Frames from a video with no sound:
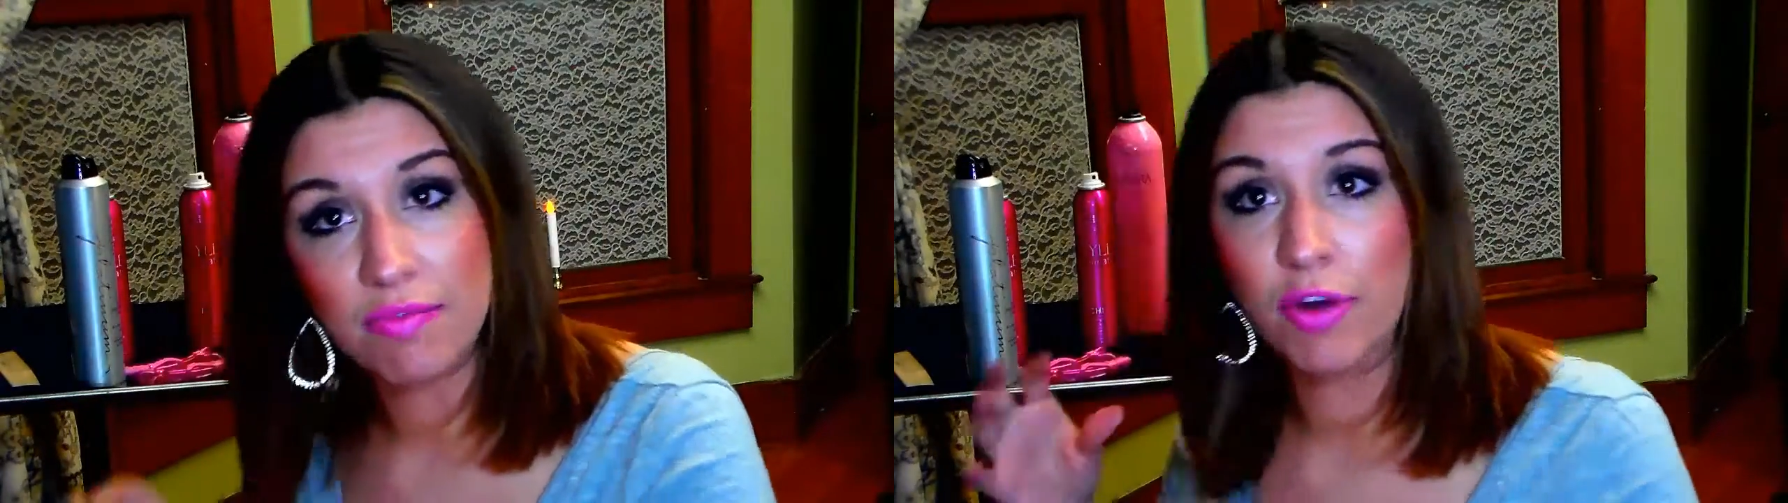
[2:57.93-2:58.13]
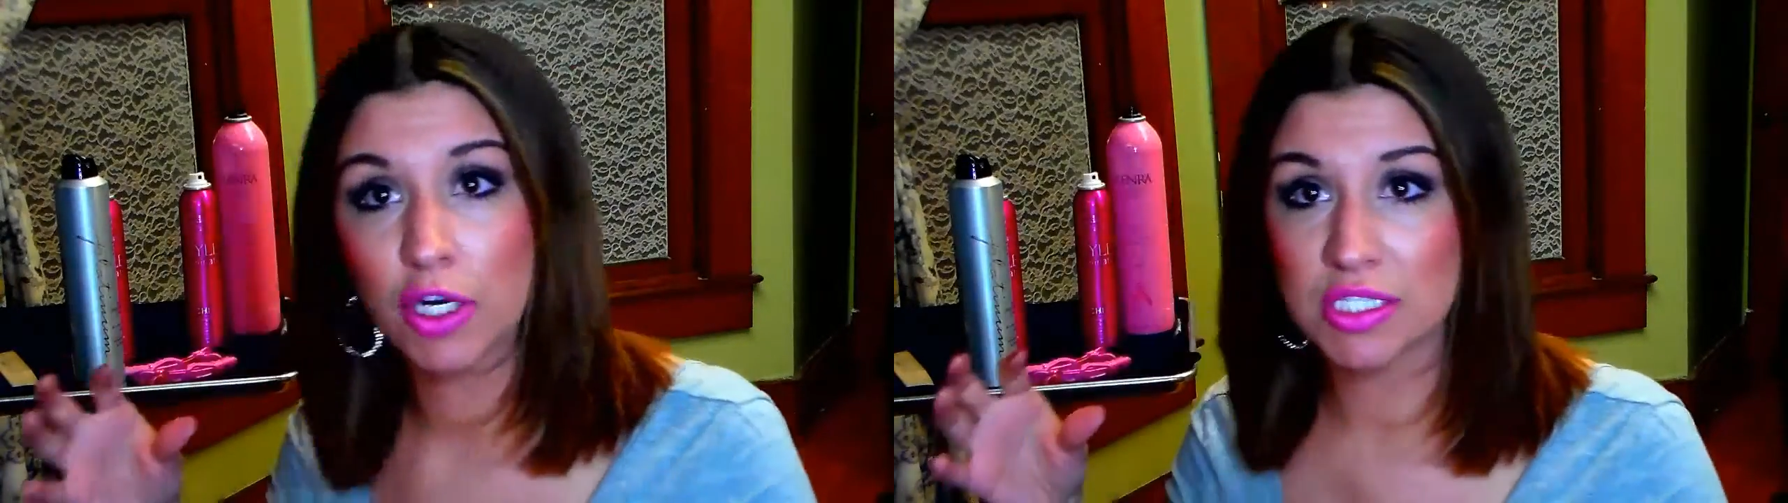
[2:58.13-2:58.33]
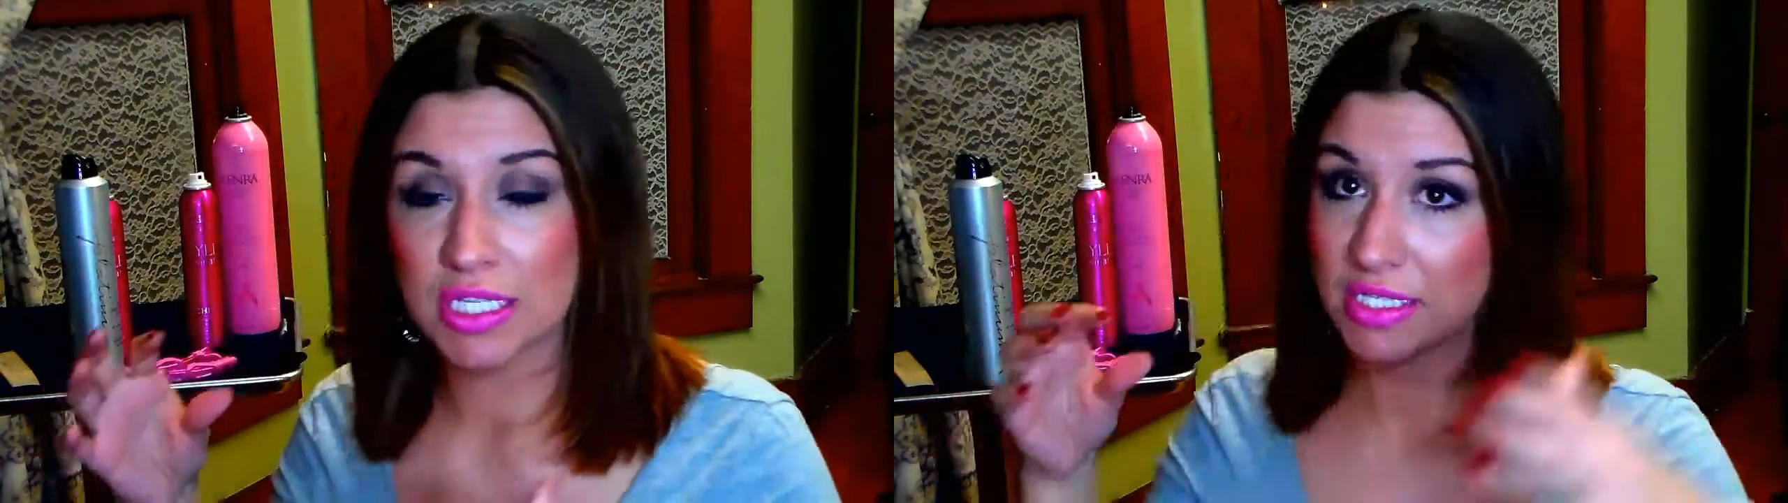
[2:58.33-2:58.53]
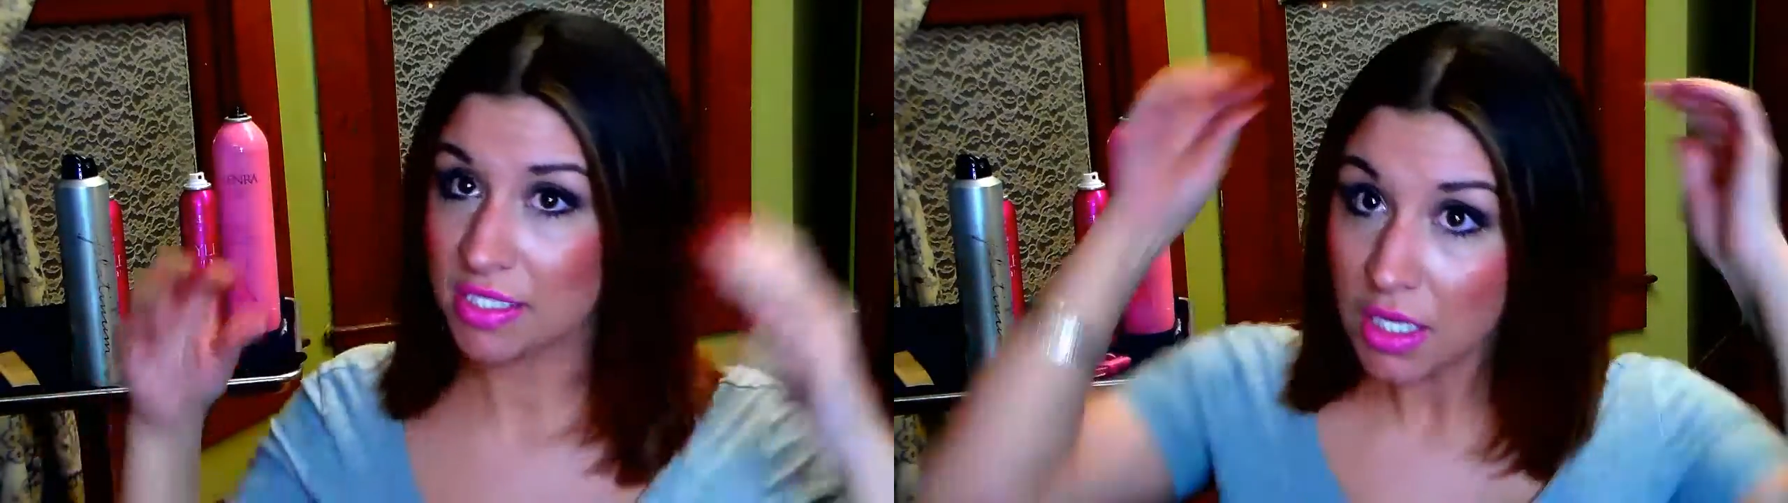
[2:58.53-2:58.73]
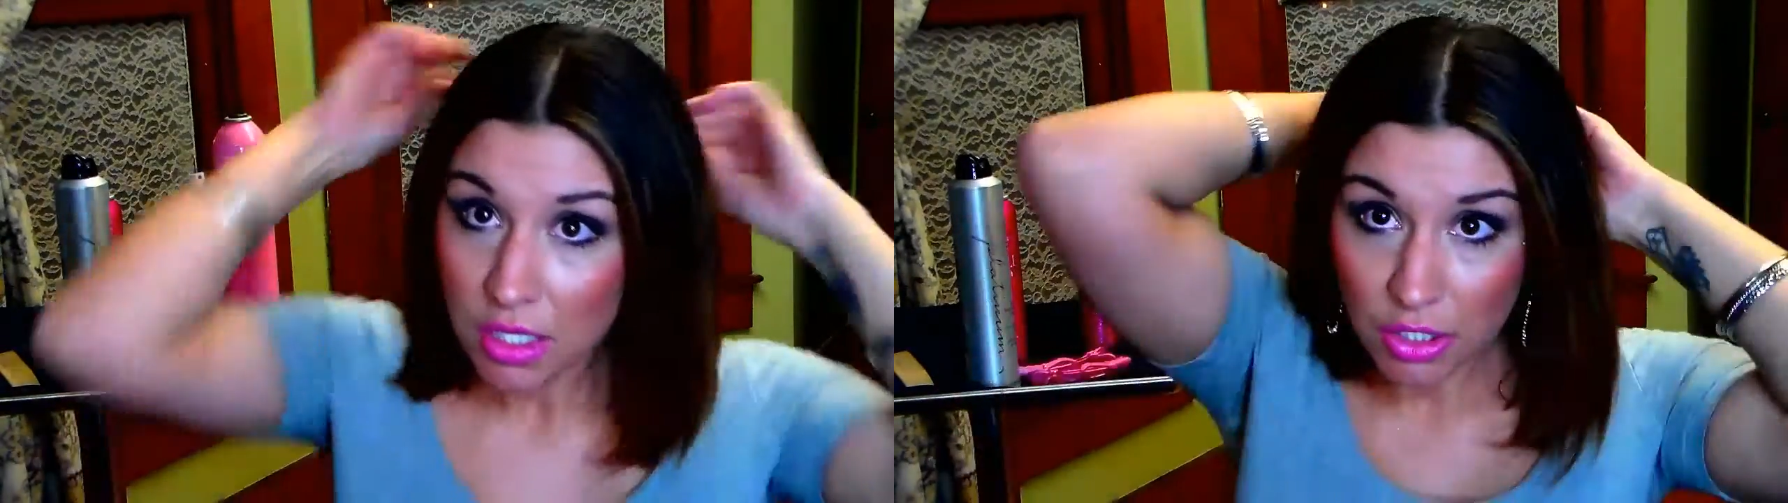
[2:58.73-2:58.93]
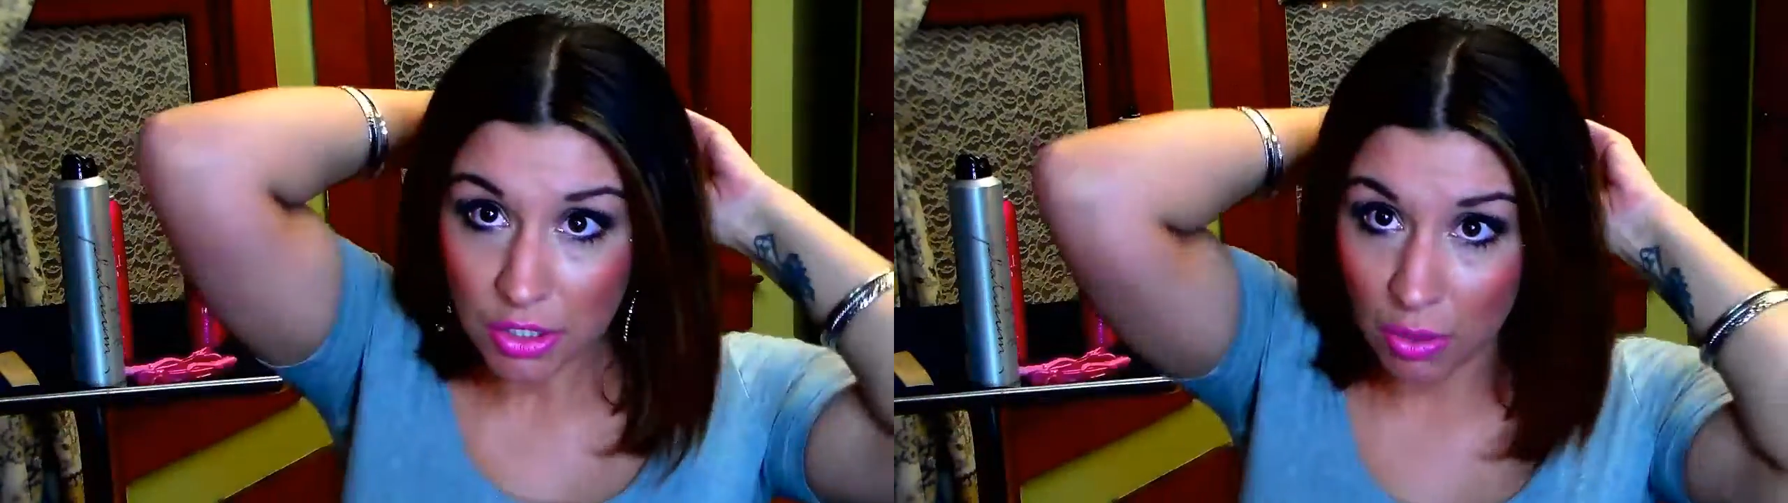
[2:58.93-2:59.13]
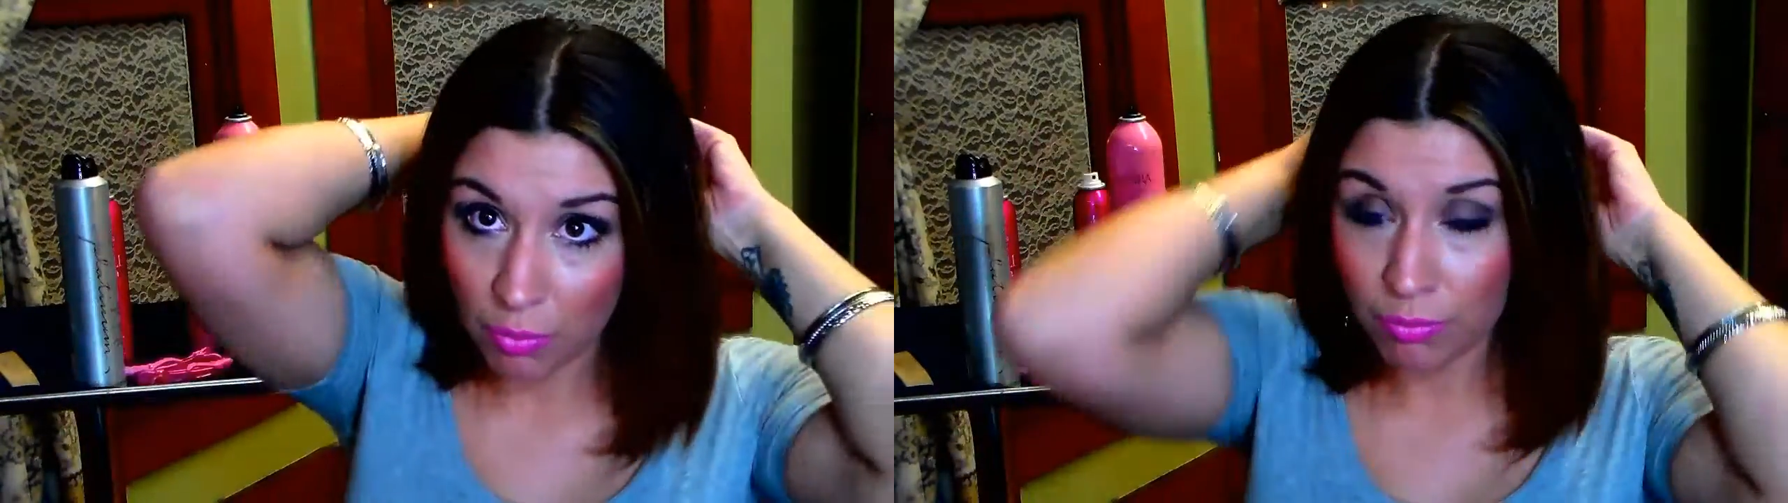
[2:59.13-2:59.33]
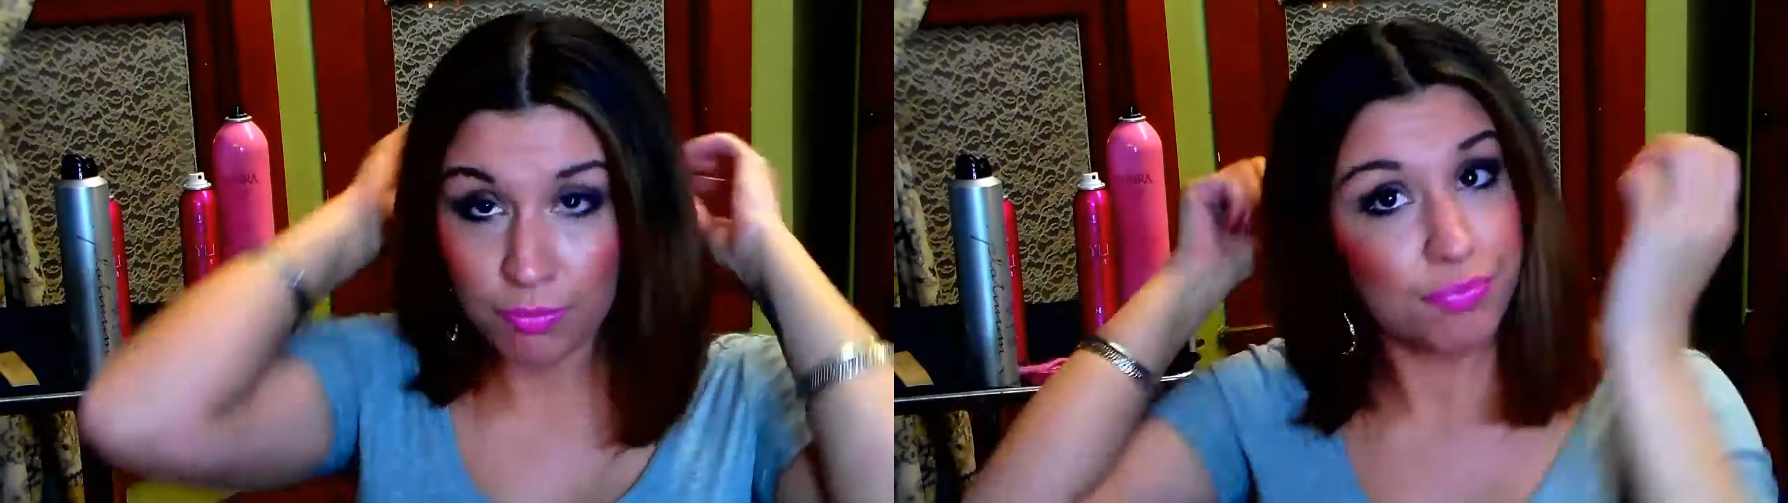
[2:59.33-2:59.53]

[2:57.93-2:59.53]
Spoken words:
versus, you know,